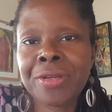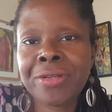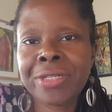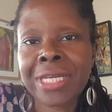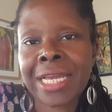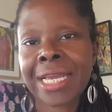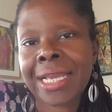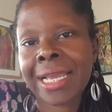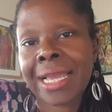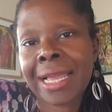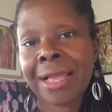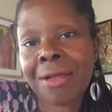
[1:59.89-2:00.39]
You
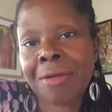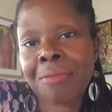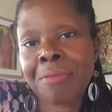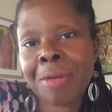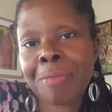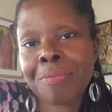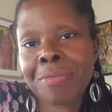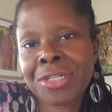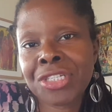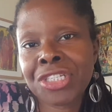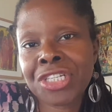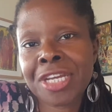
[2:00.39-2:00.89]
take out a
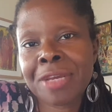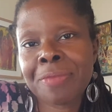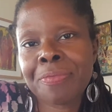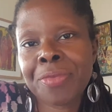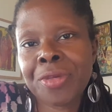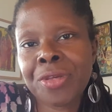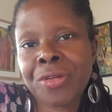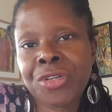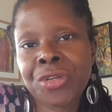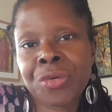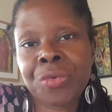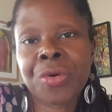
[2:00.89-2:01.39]

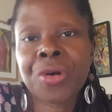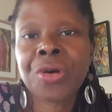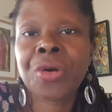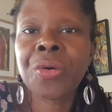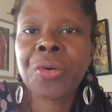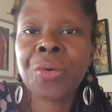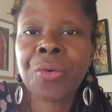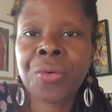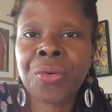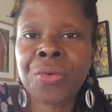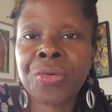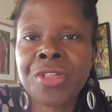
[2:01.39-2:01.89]
membership, you do a
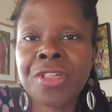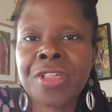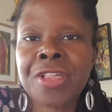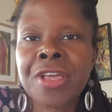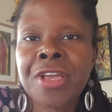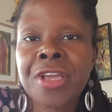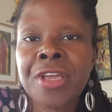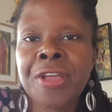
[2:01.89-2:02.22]
course,